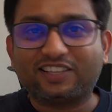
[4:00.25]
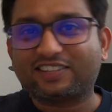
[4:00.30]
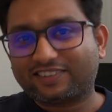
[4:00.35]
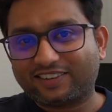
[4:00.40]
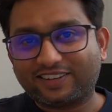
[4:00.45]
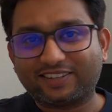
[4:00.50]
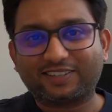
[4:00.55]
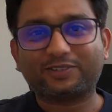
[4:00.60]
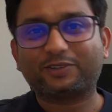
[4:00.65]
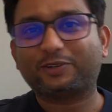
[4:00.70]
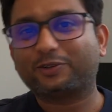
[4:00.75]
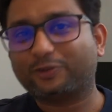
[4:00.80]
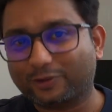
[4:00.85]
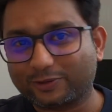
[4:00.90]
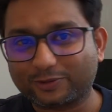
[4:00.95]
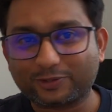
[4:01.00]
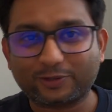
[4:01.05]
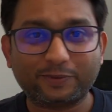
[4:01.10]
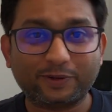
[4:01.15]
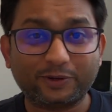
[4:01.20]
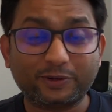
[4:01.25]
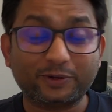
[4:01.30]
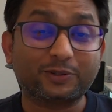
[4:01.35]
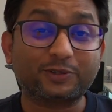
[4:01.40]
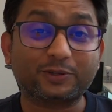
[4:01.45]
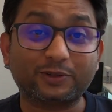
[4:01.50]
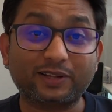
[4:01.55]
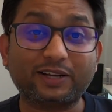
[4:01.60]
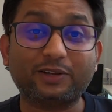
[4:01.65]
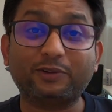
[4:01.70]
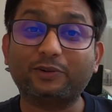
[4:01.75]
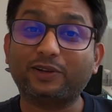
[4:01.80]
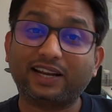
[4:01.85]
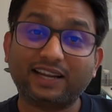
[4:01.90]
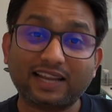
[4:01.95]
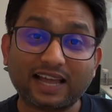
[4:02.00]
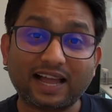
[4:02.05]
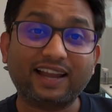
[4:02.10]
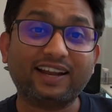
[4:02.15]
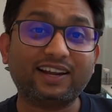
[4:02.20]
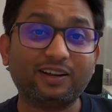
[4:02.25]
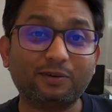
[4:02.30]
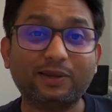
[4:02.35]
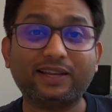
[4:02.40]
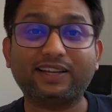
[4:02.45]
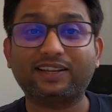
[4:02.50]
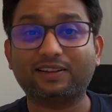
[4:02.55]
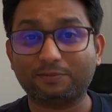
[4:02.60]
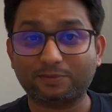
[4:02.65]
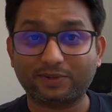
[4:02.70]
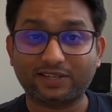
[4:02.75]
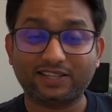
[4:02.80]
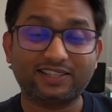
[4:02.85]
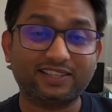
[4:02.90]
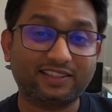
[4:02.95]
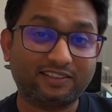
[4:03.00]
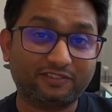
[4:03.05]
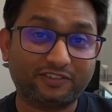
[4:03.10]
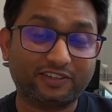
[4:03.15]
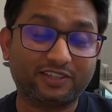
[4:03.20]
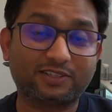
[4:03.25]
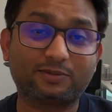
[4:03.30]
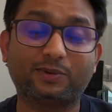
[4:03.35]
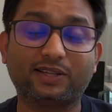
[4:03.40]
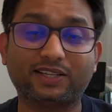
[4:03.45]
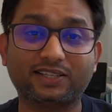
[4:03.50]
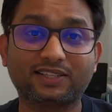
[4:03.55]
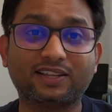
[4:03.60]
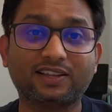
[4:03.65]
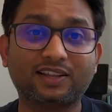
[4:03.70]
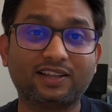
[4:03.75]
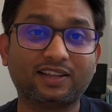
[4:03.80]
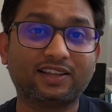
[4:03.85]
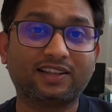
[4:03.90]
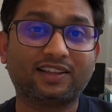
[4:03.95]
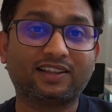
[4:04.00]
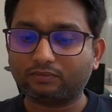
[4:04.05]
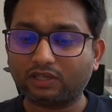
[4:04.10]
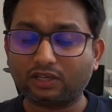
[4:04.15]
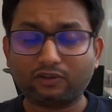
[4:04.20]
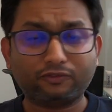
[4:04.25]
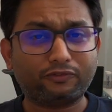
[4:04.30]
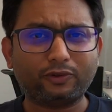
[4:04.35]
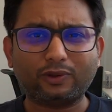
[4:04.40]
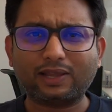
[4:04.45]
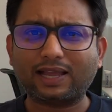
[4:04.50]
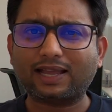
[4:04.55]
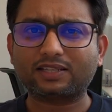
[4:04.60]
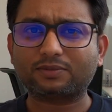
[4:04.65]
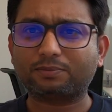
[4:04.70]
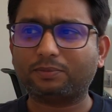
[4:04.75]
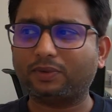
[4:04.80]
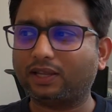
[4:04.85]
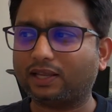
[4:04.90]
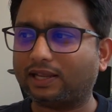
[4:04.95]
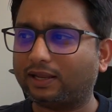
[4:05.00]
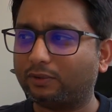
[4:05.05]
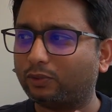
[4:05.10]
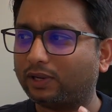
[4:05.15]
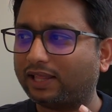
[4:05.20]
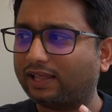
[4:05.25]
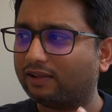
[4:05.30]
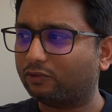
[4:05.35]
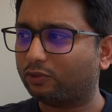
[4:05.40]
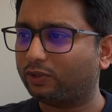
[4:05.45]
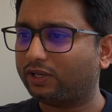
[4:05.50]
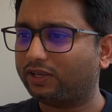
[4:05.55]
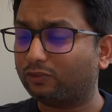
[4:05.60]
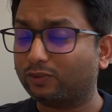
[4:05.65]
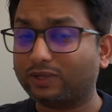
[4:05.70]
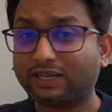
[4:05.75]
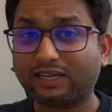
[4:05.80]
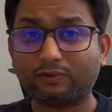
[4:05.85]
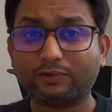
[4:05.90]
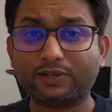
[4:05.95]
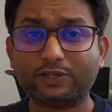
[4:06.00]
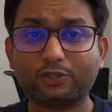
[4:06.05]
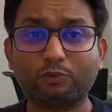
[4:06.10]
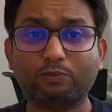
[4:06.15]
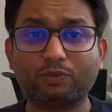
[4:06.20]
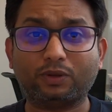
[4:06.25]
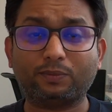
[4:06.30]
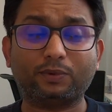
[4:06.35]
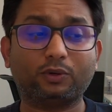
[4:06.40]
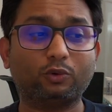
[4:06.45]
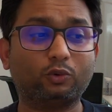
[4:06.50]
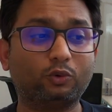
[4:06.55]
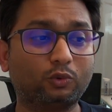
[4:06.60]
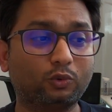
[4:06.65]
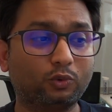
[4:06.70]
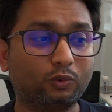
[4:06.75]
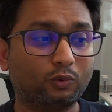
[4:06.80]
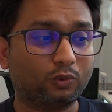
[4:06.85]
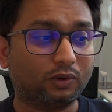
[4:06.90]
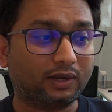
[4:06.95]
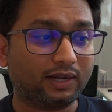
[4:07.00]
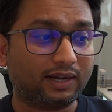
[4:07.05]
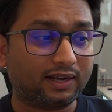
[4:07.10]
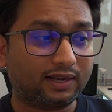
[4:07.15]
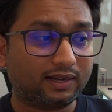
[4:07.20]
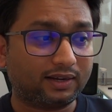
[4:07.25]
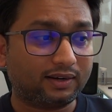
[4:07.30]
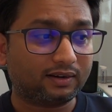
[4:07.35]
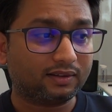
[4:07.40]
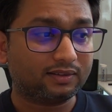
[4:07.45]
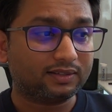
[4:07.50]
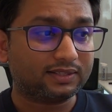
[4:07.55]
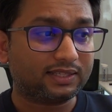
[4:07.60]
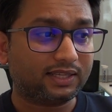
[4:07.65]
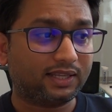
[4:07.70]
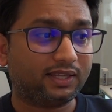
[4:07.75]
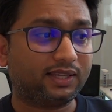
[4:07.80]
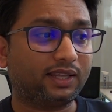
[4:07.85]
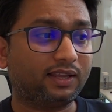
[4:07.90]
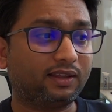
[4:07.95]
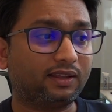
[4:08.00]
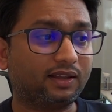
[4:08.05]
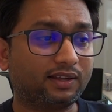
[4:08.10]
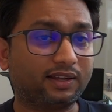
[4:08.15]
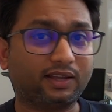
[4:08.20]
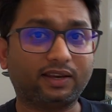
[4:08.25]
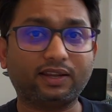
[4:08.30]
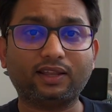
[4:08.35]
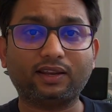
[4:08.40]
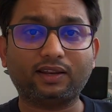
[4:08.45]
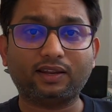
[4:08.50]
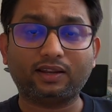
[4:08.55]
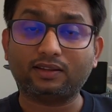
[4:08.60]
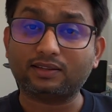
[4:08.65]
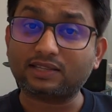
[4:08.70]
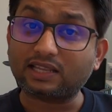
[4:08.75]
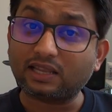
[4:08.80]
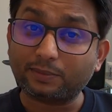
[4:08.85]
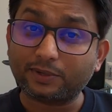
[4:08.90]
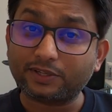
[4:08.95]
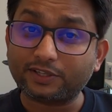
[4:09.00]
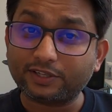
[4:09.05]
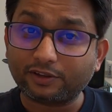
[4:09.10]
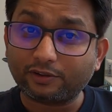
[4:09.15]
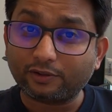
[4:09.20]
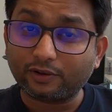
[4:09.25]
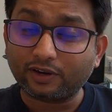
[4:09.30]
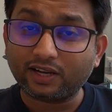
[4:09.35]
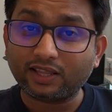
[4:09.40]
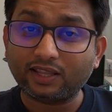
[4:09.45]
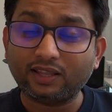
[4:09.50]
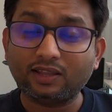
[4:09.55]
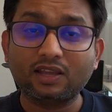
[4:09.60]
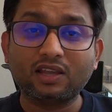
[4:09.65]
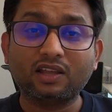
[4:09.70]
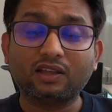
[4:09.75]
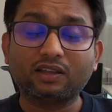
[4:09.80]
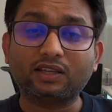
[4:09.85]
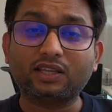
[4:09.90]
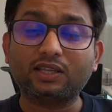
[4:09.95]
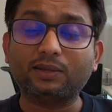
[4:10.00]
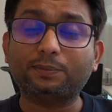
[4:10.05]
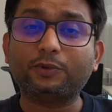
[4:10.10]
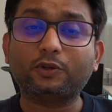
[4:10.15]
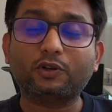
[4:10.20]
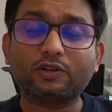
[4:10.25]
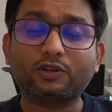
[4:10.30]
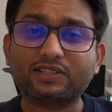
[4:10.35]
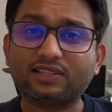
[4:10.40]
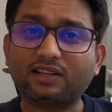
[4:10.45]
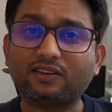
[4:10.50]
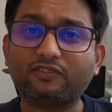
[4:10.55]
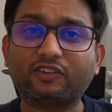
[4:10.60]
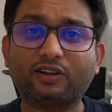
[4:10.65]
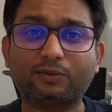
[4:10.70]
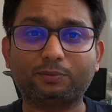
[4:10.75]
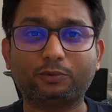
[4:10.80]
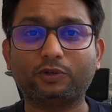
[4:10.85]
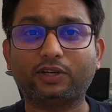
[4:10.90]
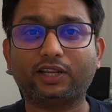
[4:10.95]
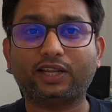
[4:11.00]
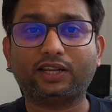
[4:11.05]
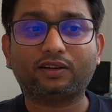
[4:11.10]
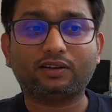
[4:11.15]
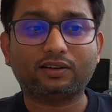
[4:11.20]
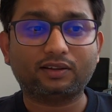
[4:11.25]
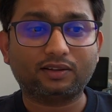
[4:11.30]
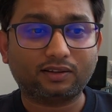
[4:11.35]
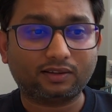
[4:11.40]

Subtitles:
stress should also be good, so that you get hired by companies in the first place. Now, if you ask me, I would have only one advice to people who are seeking a career in cybersecurity. Keep yourself up to date.